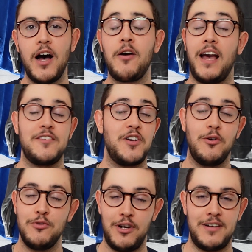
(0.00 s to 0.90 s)
Okay, so
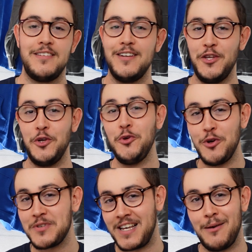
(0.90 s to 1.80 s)
look, you knew
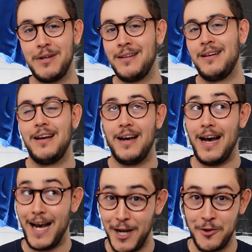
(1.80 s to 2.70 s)
it was coming.
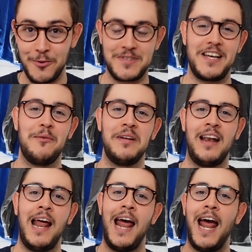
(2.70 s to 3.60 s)
I knew it was coming,